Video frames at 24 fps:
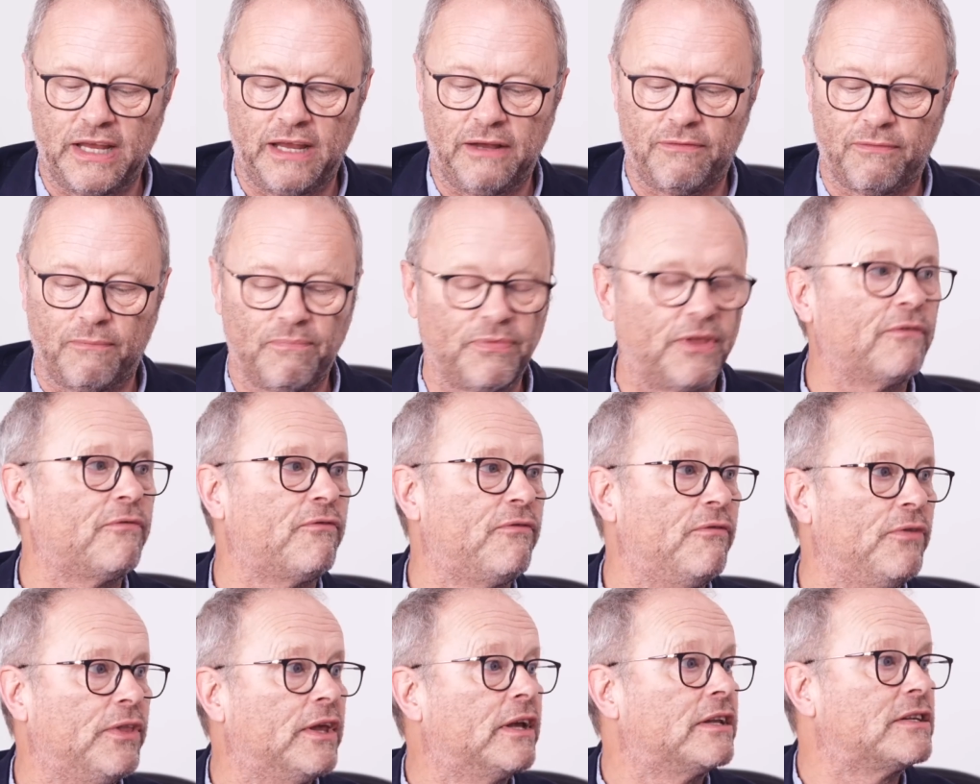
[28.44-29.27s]

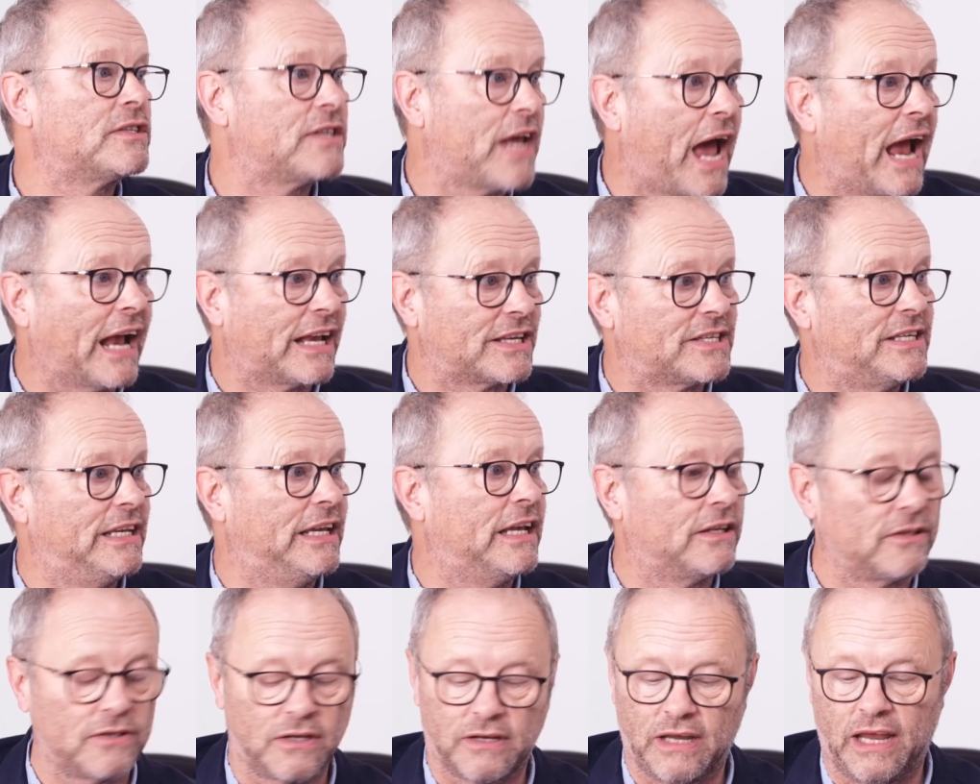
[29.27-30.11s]
the
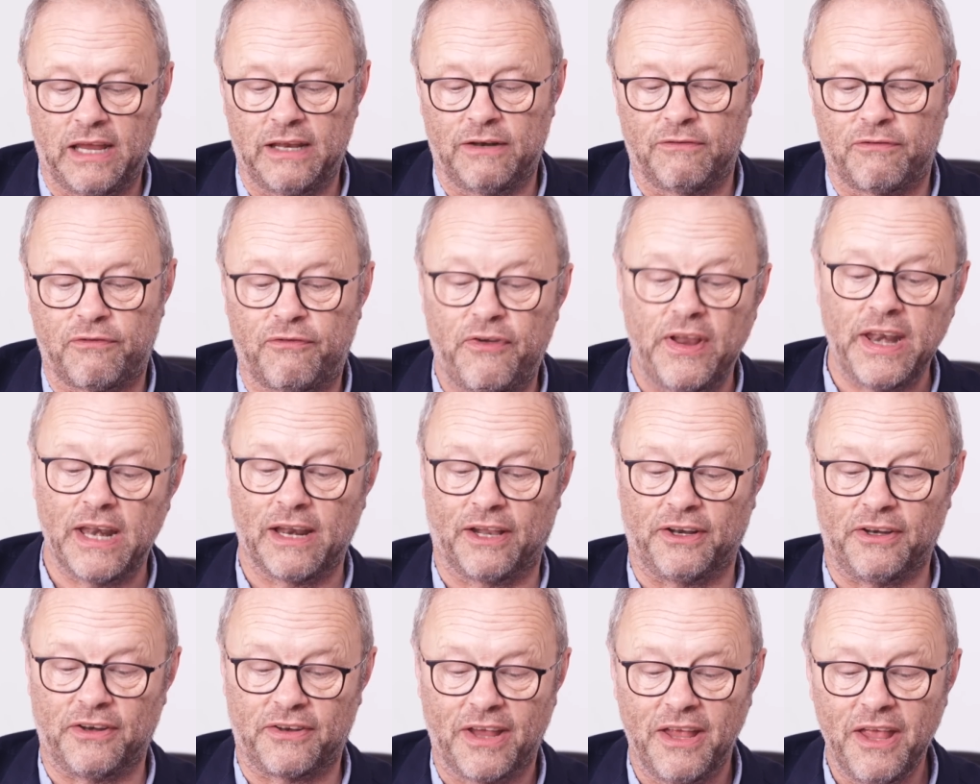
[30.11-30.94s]
taxi in
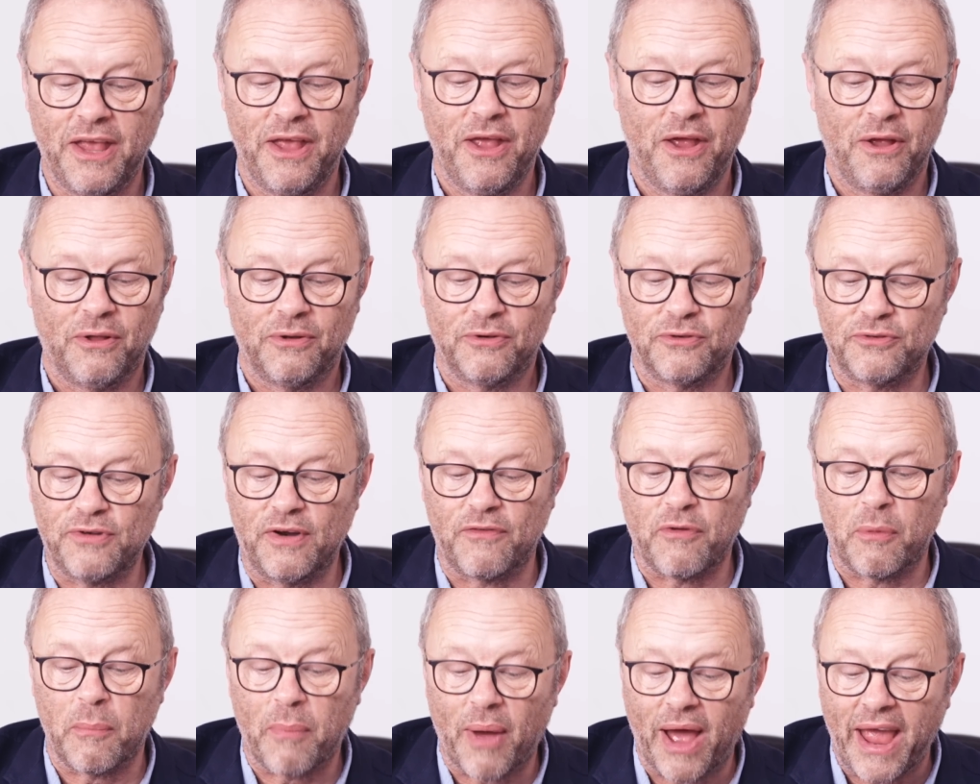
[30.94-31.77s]
Finland,
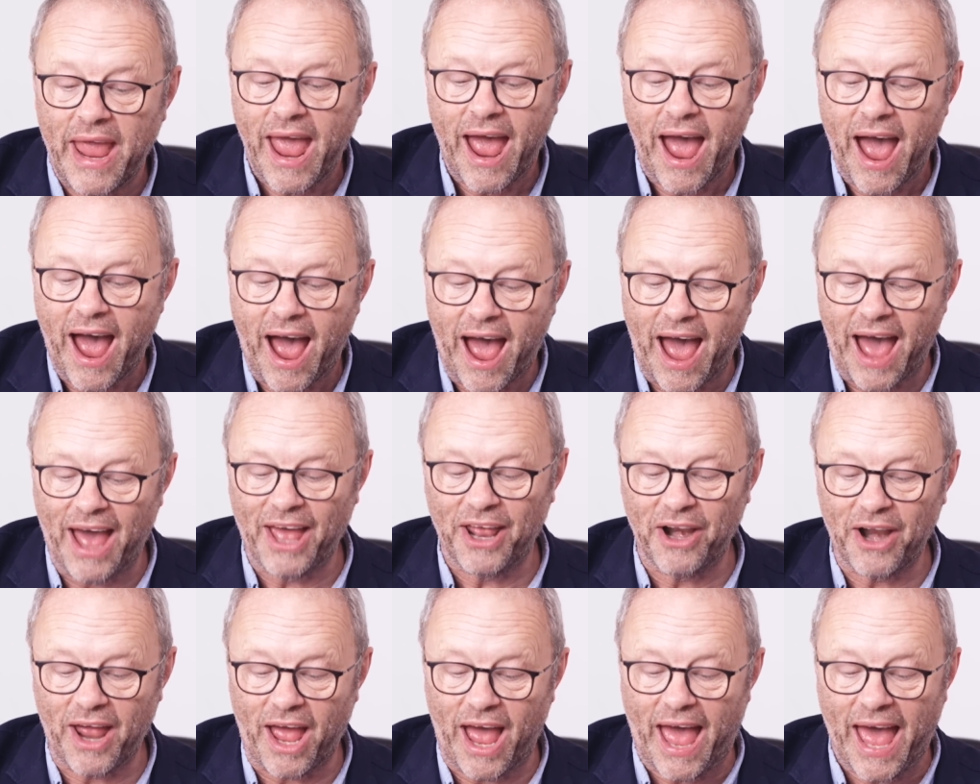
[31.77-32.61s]
driven by
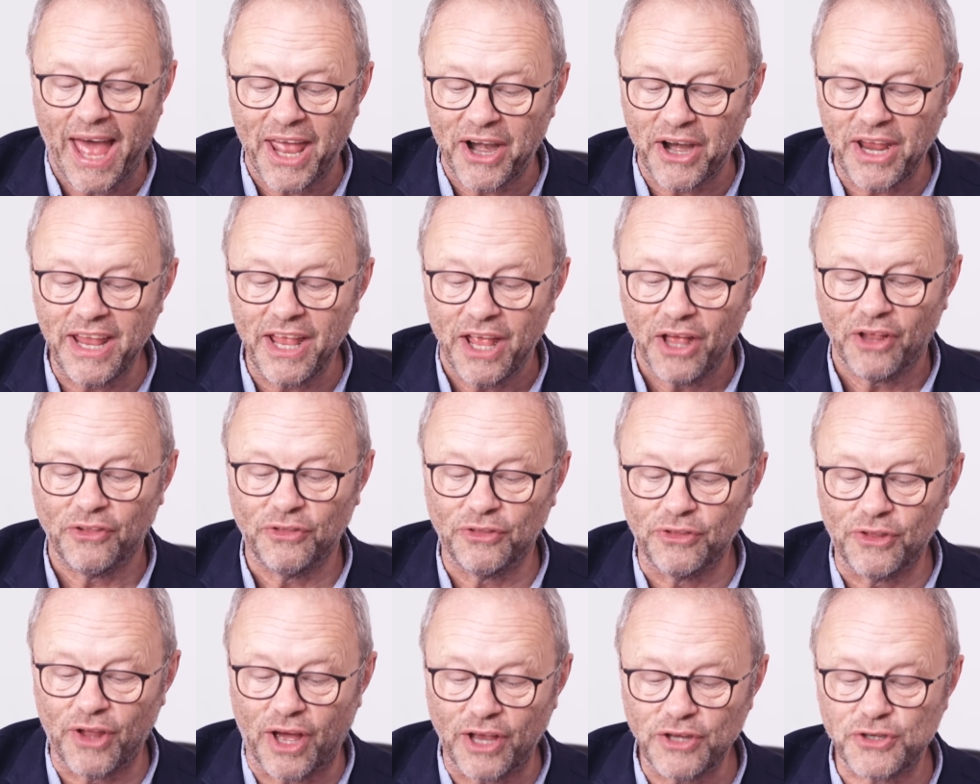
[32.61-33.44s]
Ari
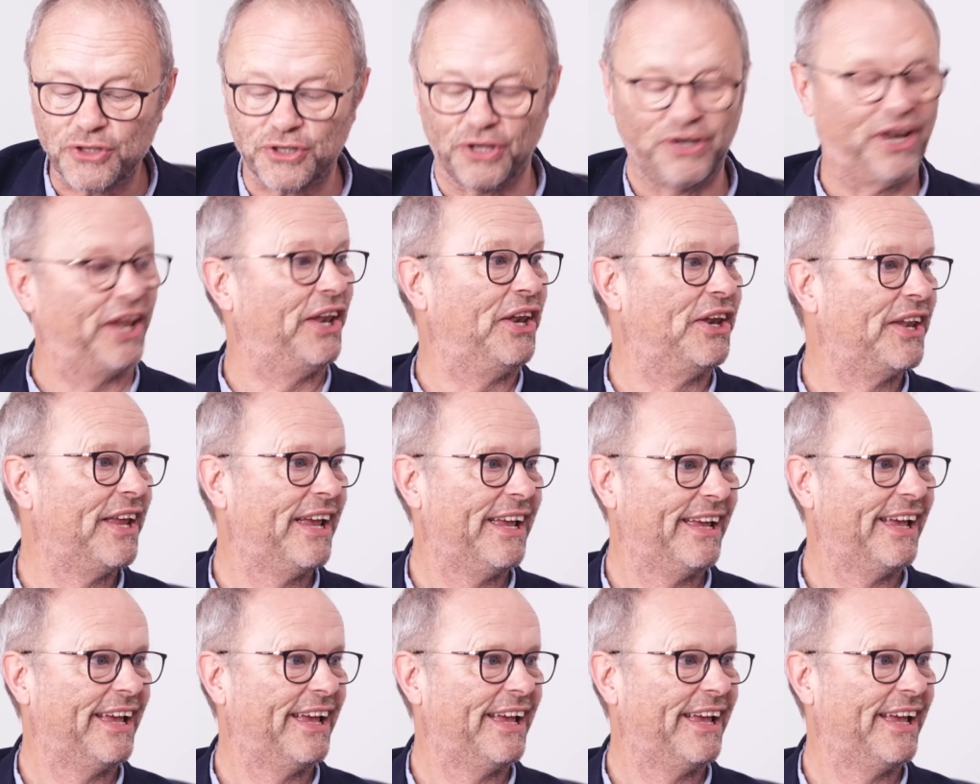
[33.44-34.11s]
Nissinen.